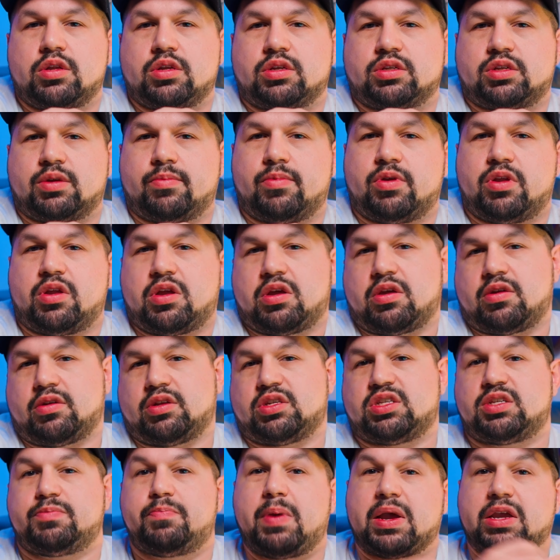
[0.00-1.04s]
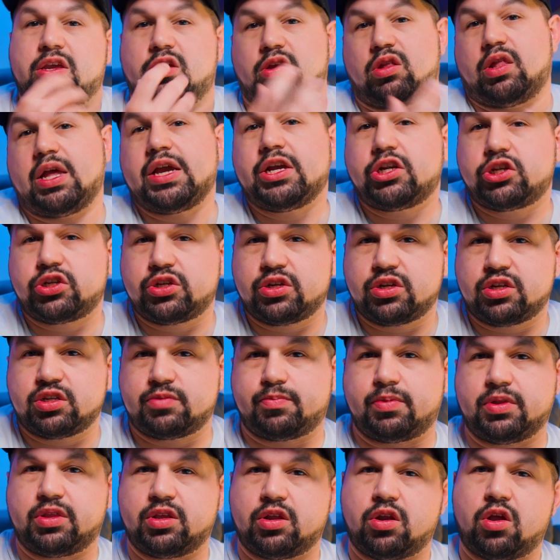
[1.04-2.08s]
some of the speculations,
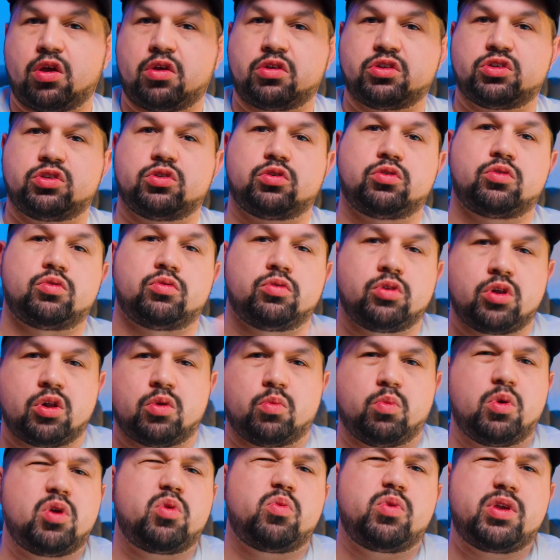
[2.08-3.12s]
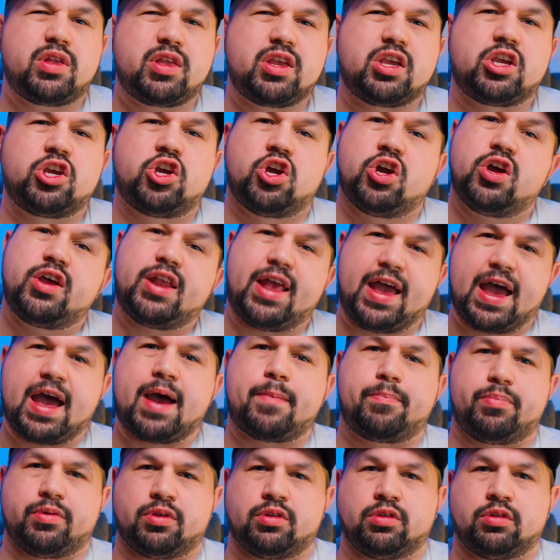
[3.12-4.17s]
but then also what really could
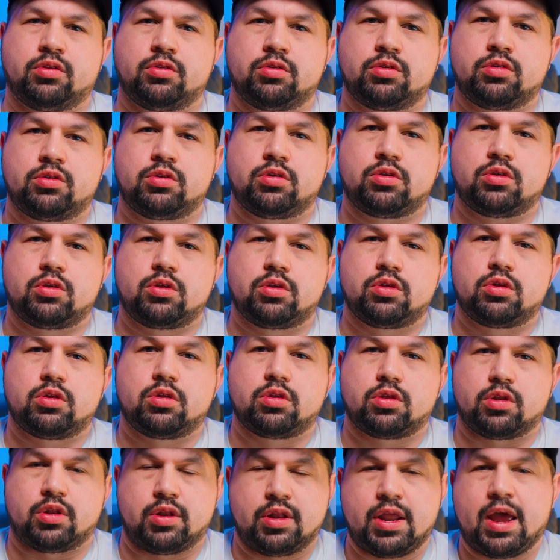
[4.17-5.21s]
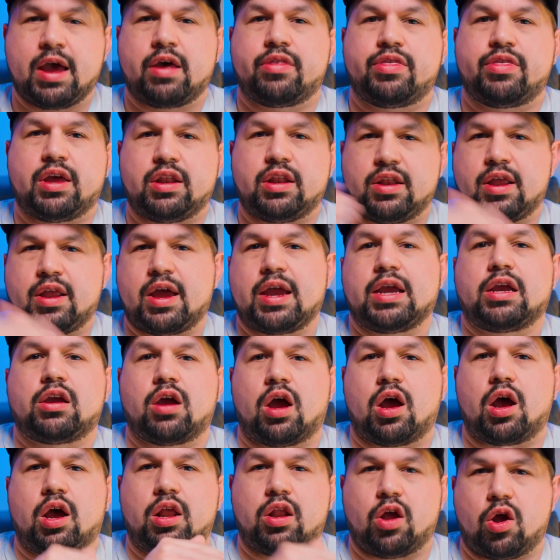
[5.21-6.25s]
happen now that
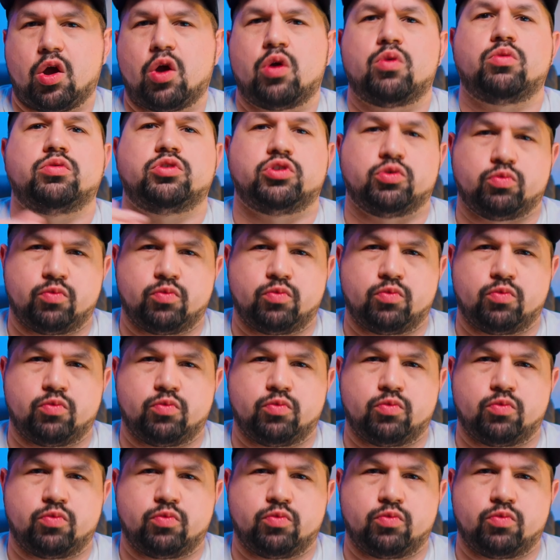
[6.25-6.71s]
Nikon owns